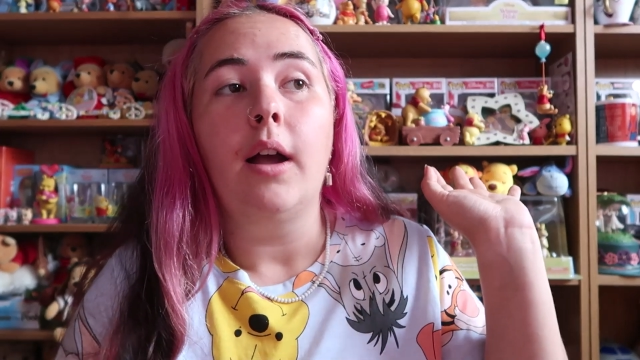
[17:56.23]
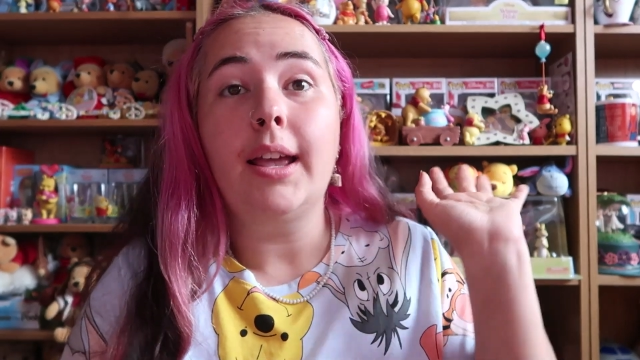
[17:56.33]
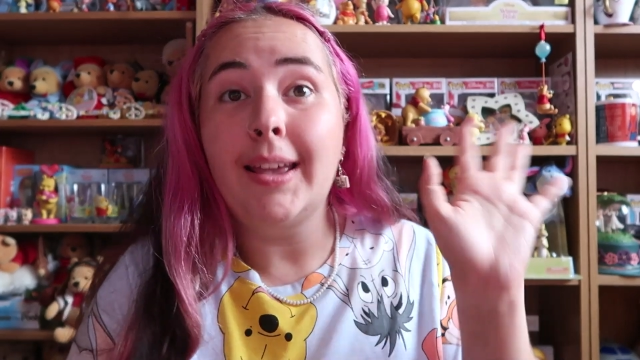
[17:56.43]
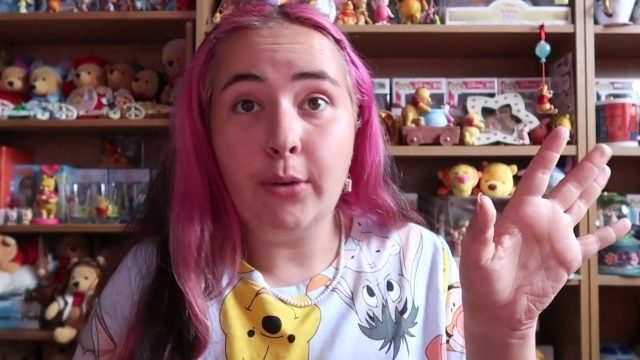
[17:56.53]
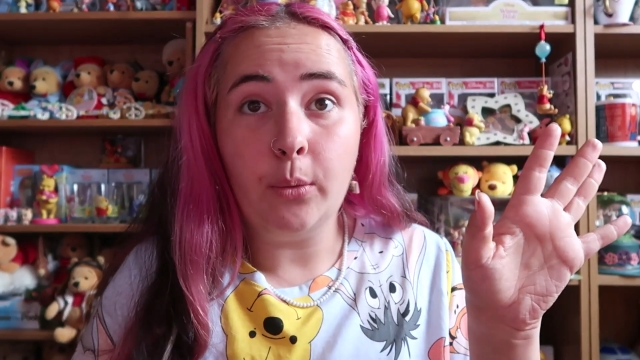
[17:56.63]

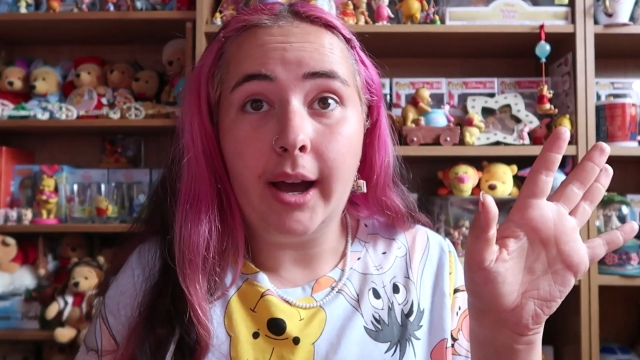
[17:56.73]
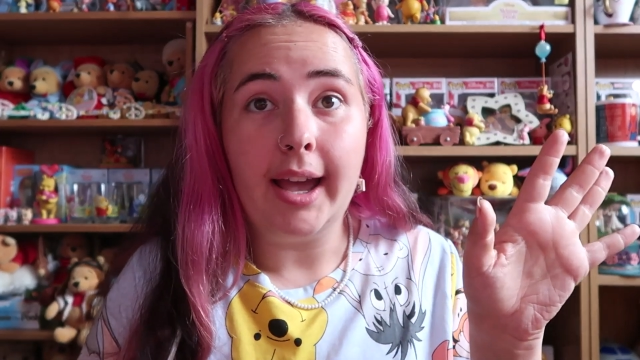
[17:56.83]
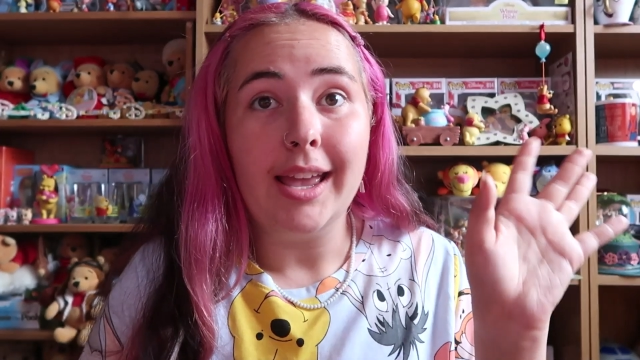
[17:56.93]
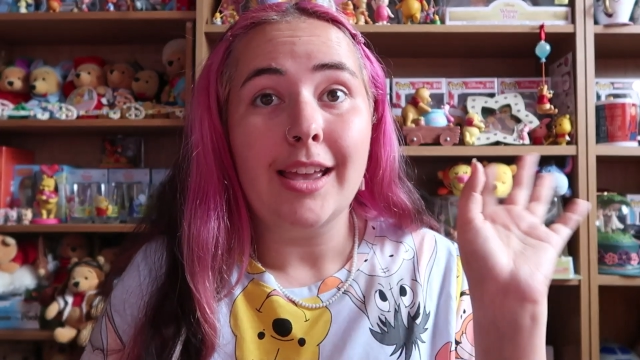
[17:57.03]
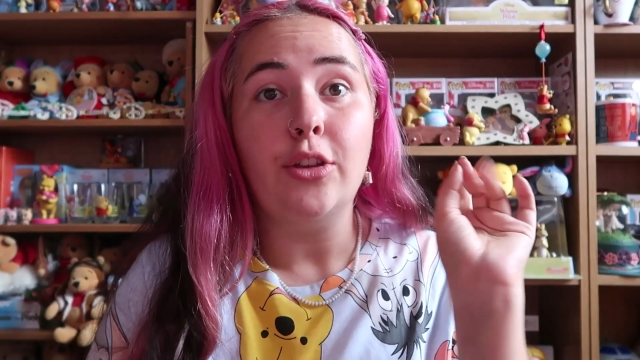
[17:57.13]
Either
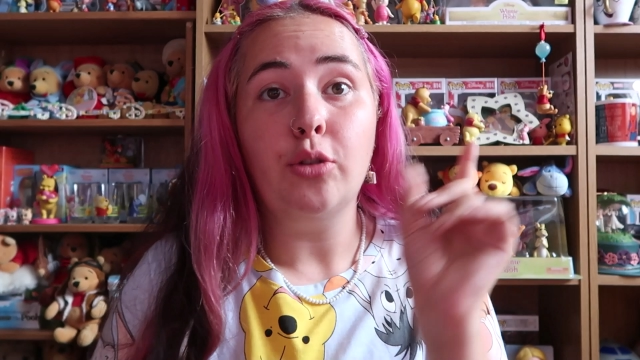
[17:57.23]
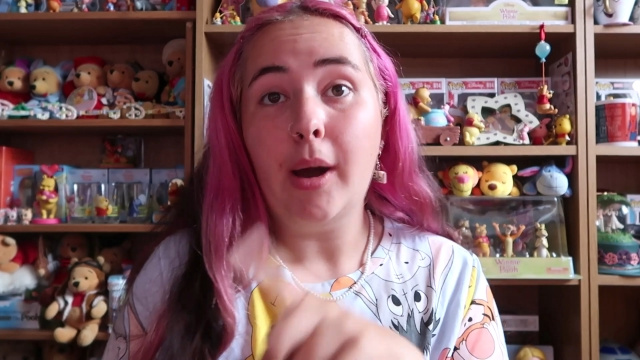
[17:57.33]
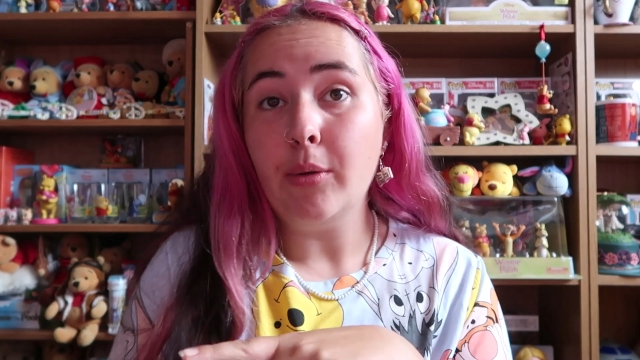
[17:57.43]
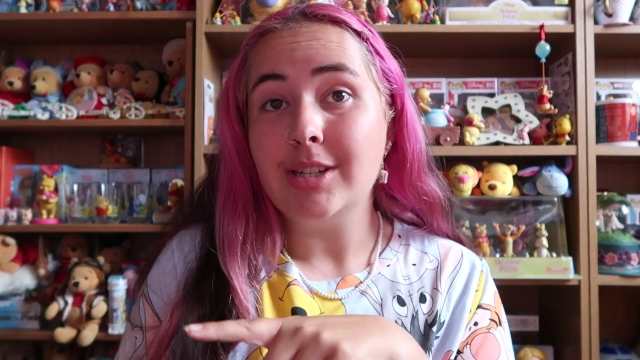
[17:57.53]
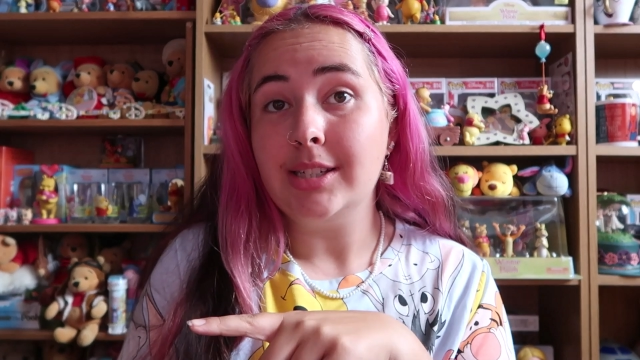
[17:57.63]
way, you
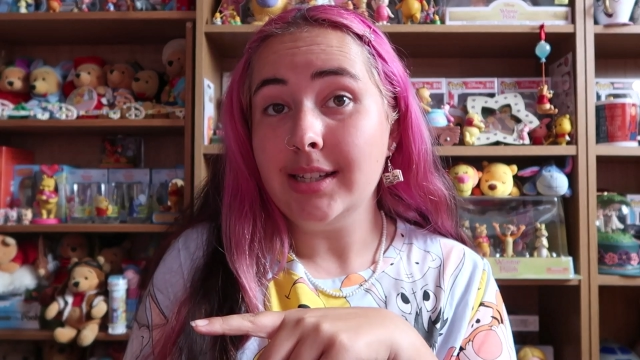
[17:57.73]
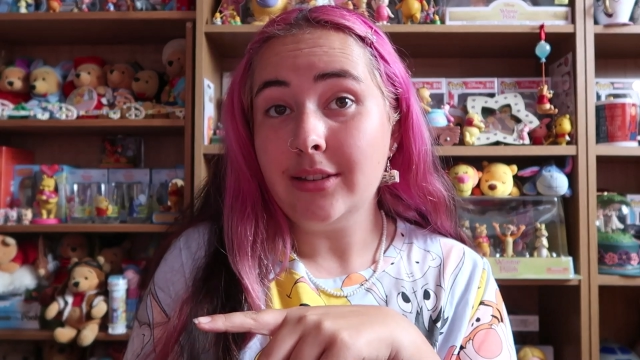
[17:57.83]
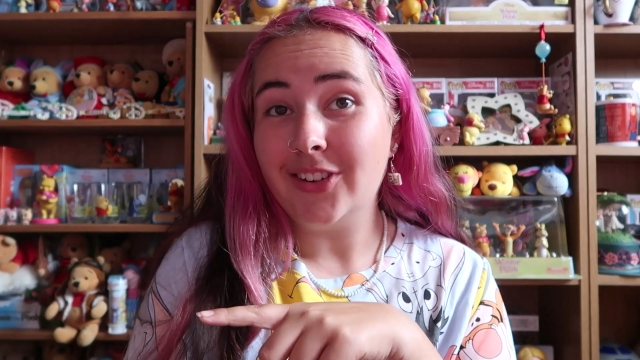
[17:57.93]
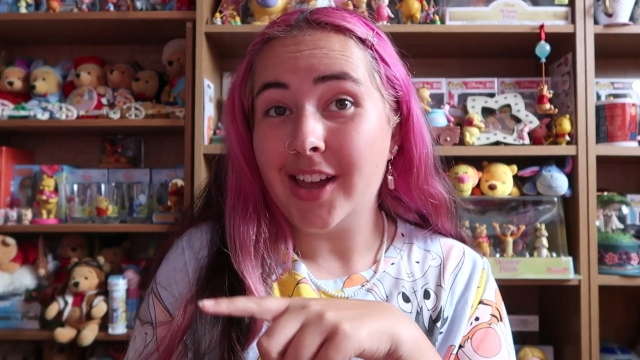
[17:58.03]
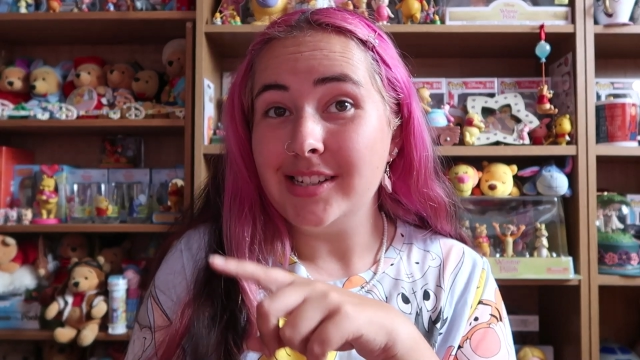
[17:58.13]
might want to ding
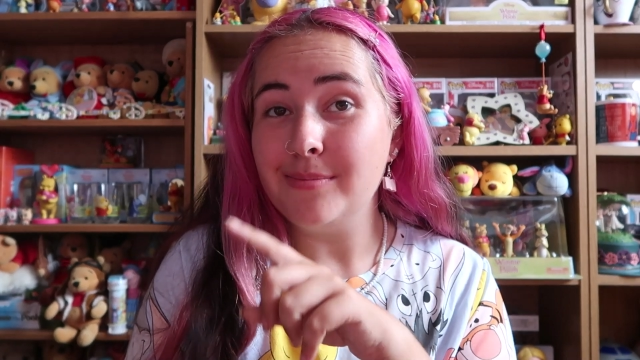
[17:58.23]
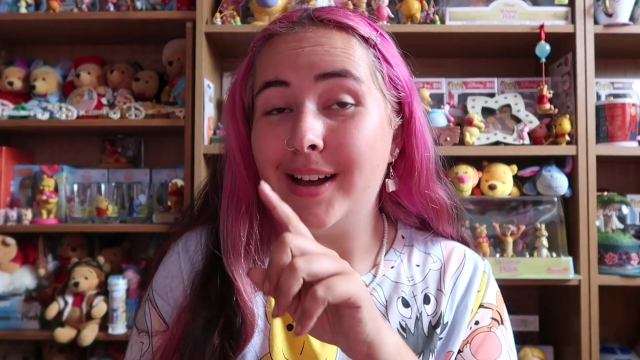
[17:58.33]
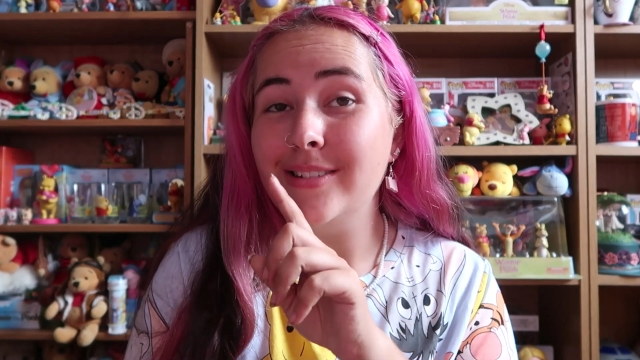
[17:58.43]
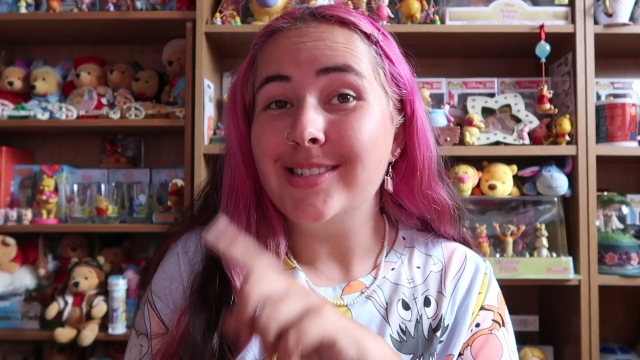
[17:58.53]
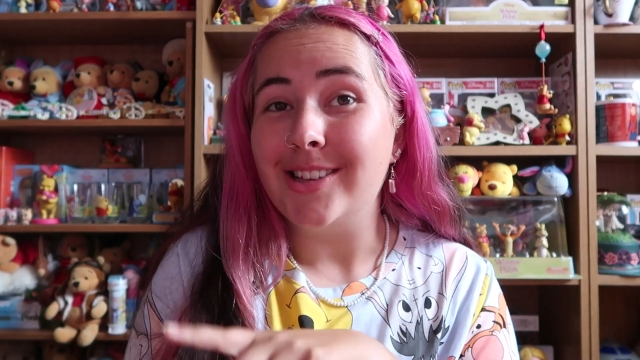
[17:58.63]
the notification
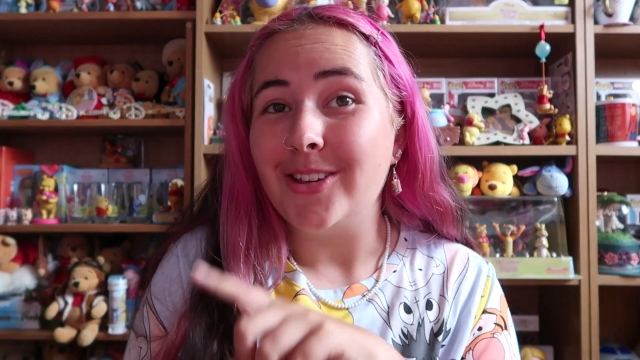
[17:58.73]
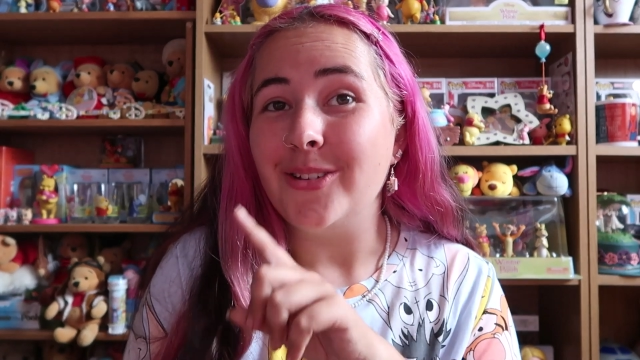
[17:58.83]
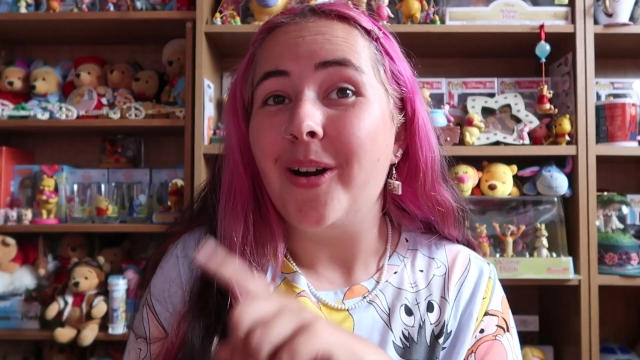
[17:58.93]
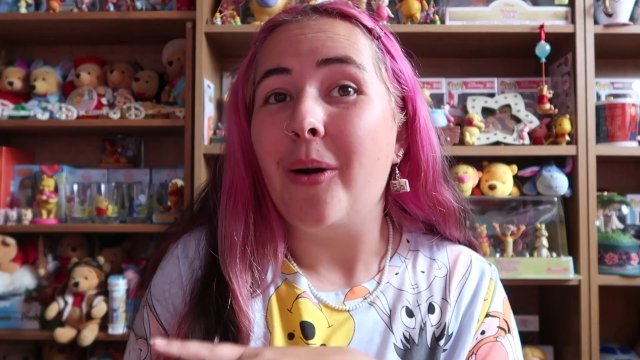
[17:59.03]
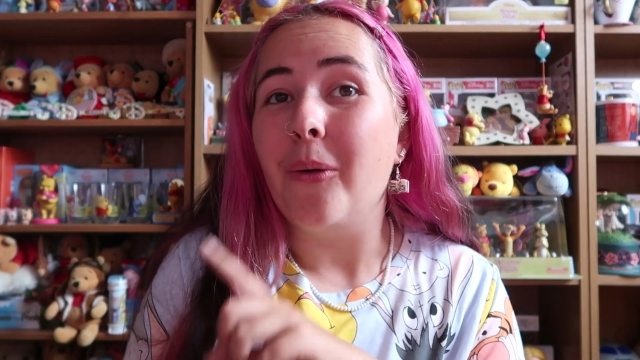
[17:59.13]
bell so
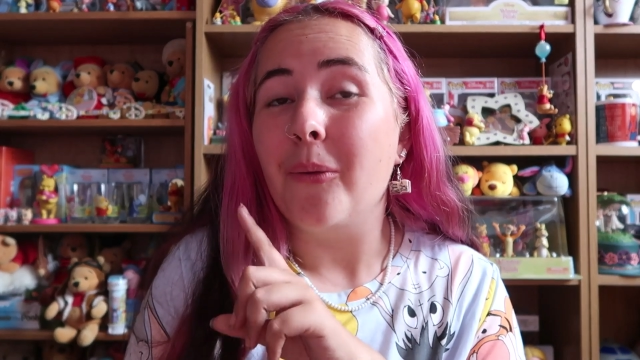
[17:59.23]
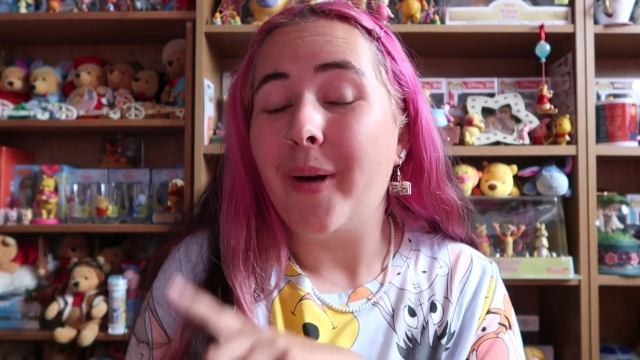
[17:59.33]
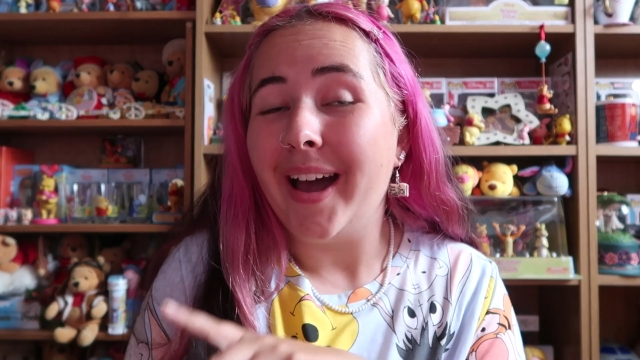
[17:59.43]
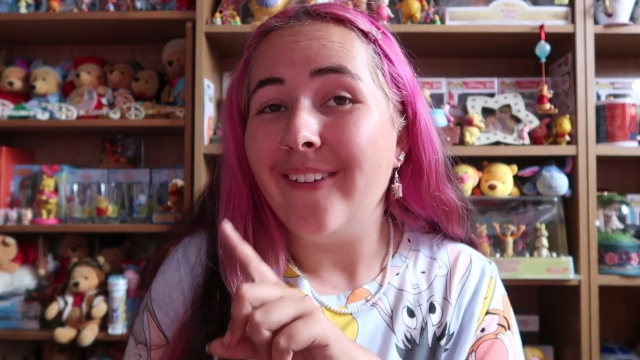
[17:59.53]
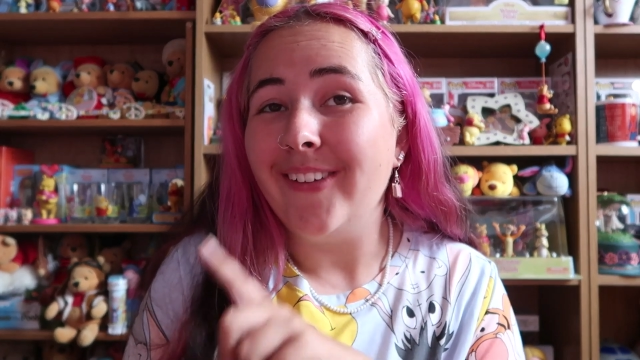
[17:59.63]
you are
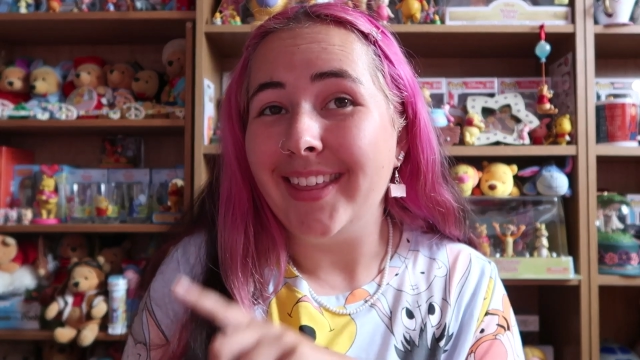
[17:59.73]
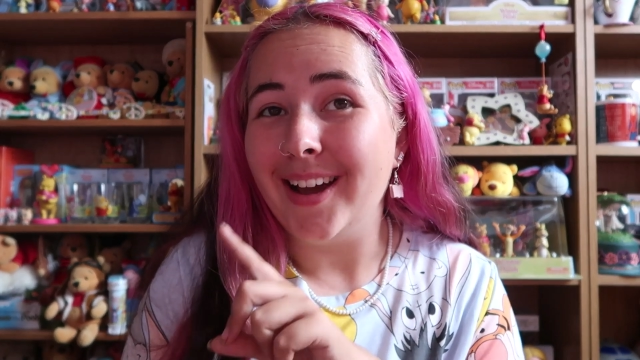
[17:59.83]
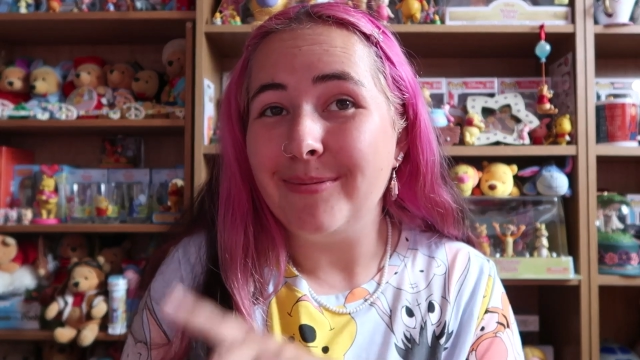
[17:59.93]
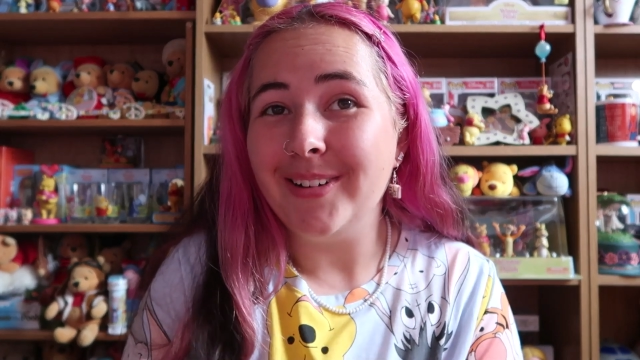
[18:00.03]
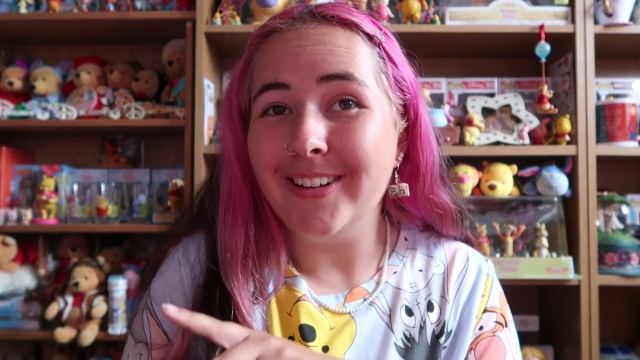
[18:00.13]
aware when they
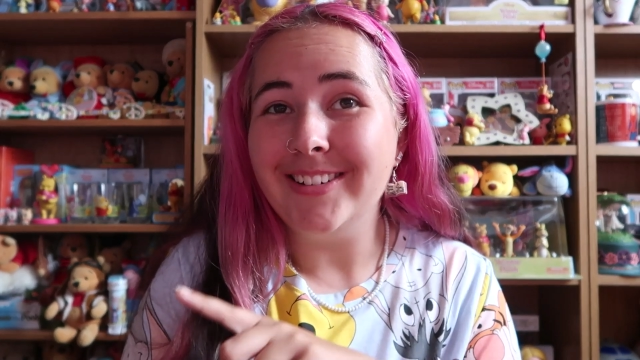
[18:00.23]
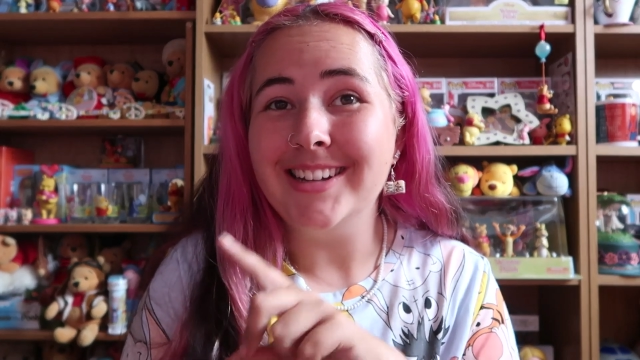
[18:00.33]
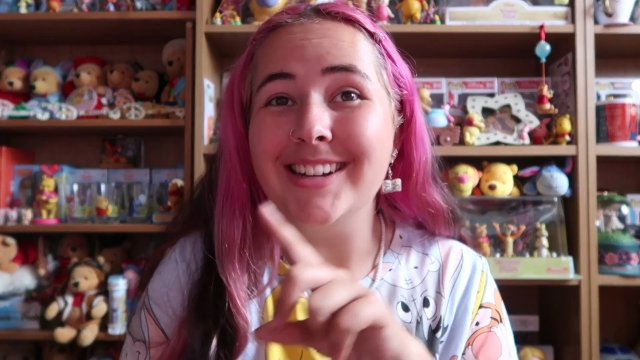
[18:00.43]
are uploaded,